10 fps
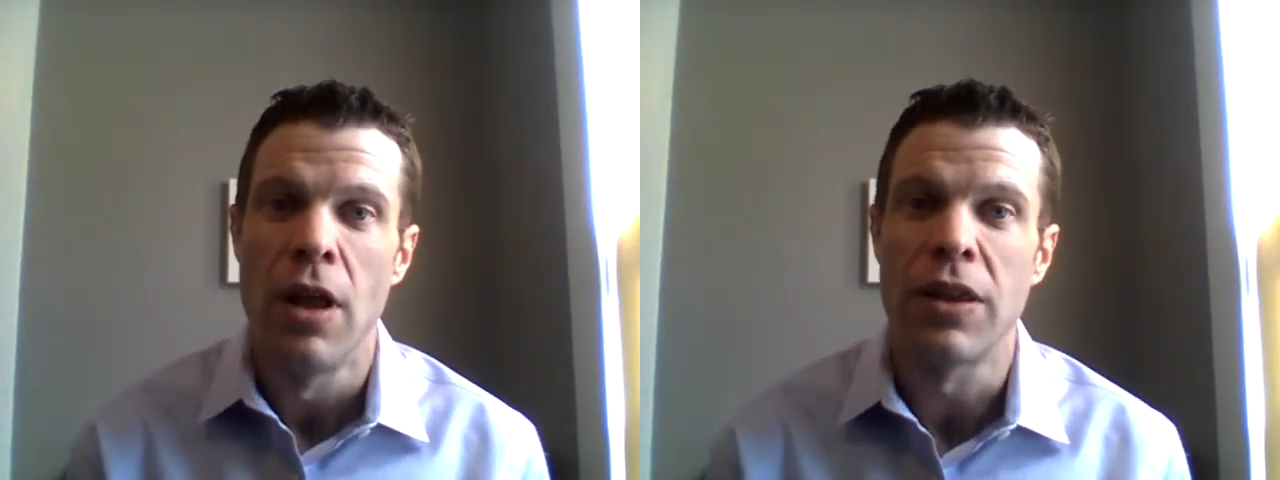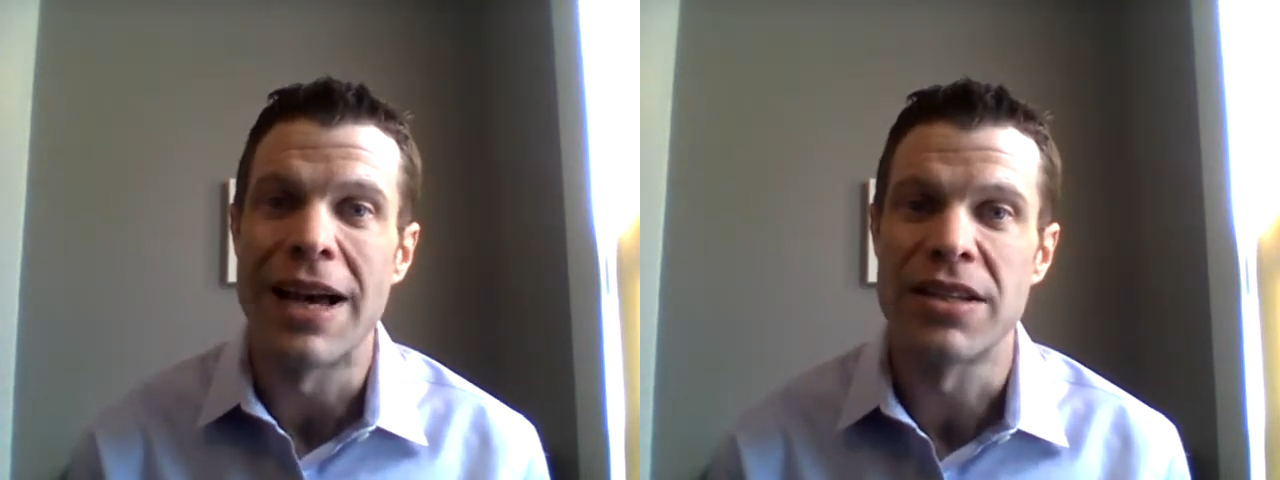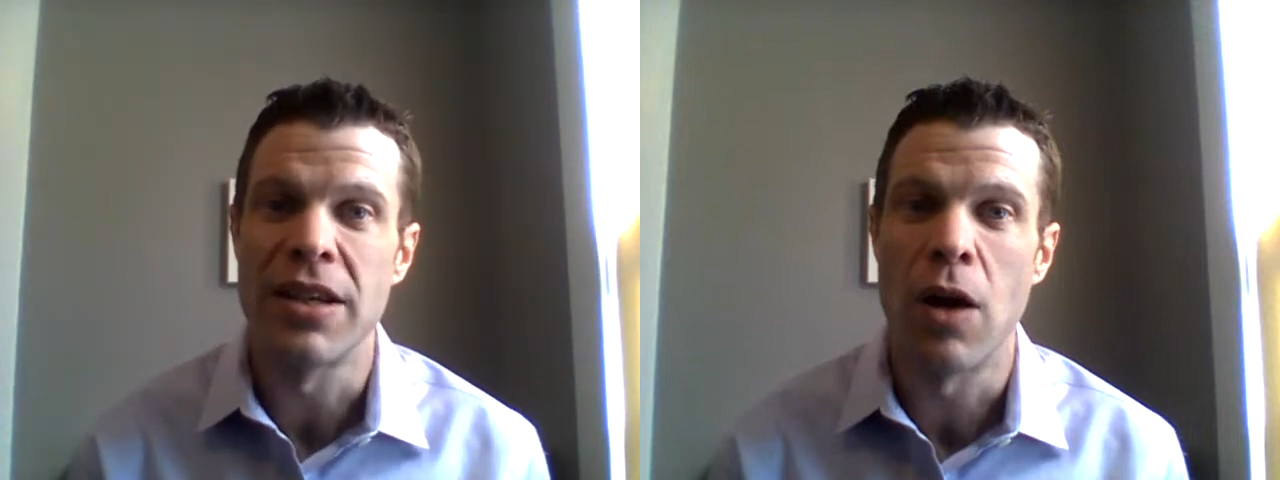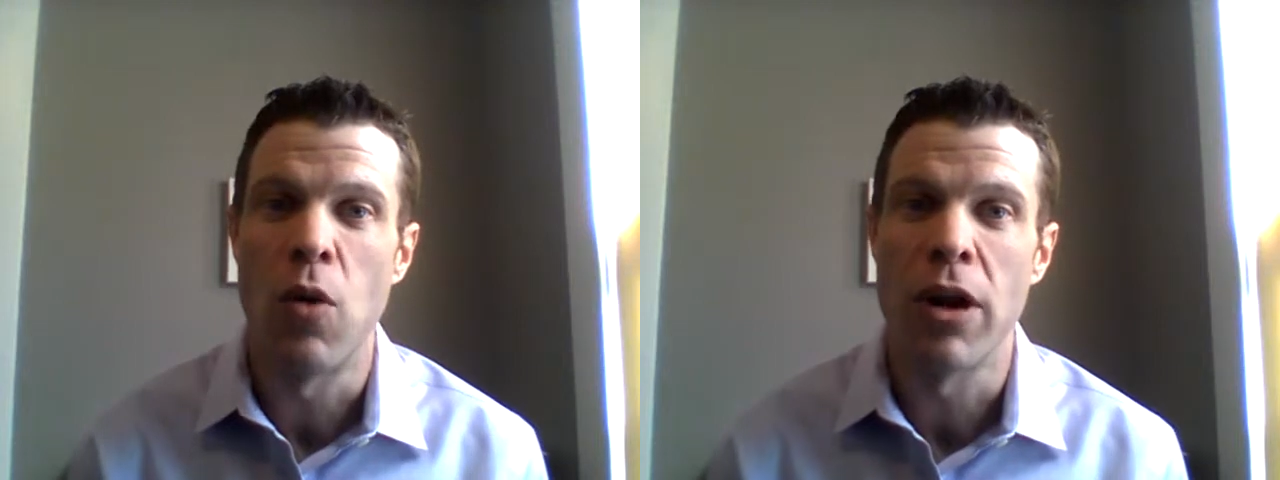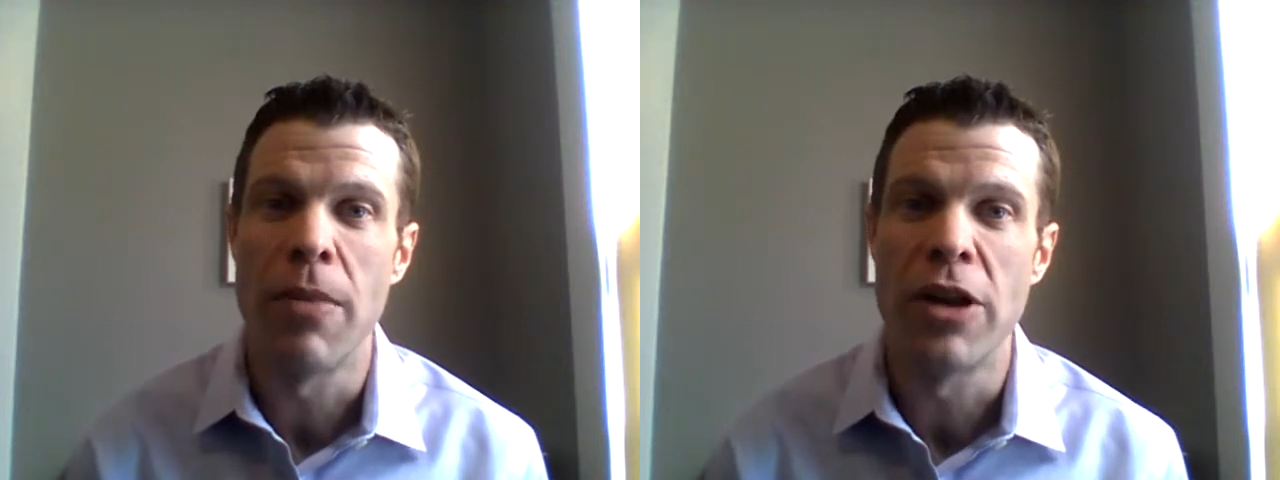Last thing I
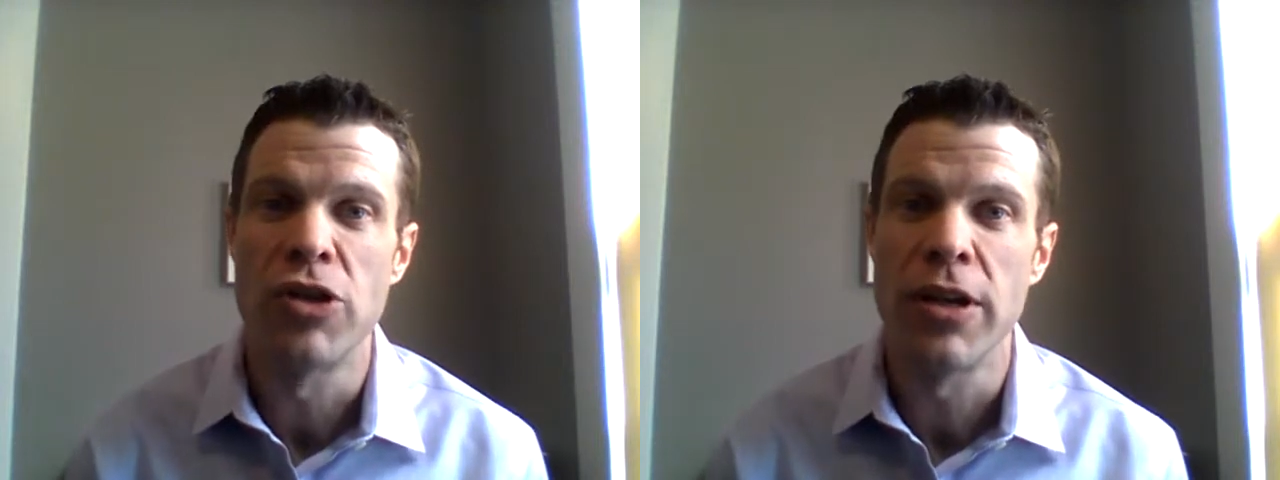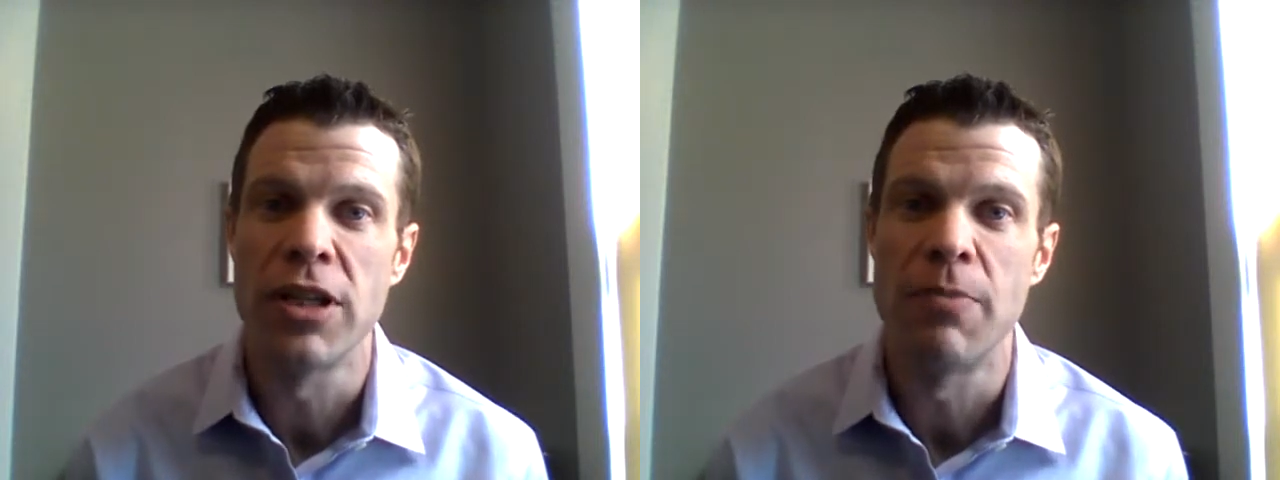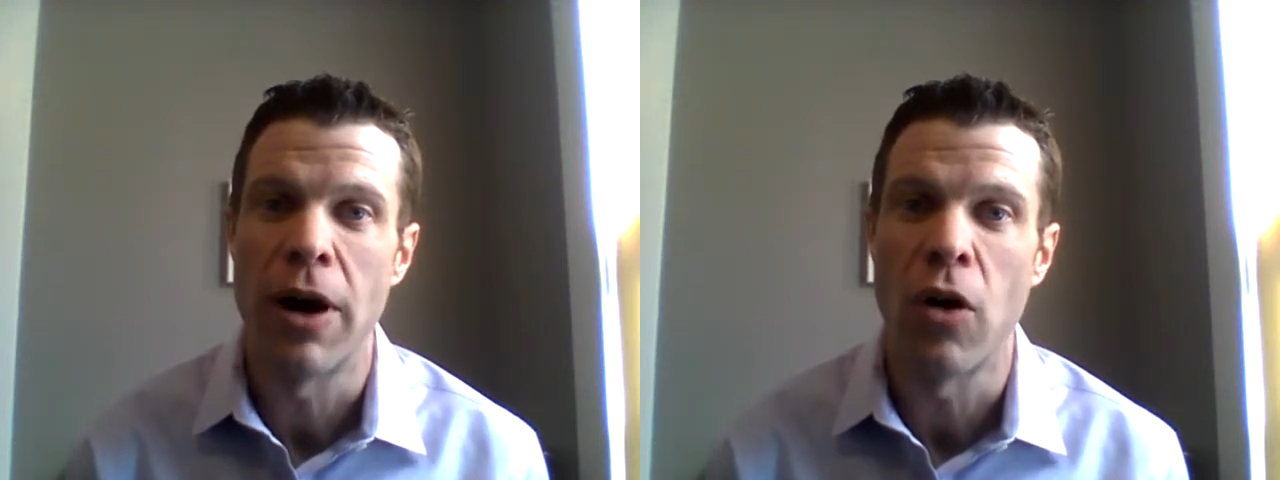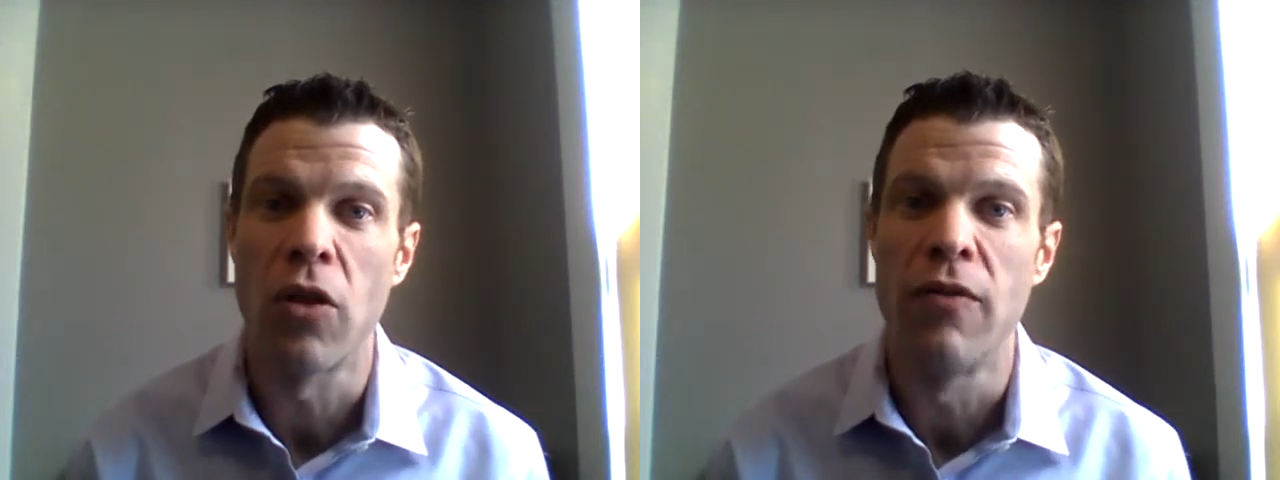want to mention is about all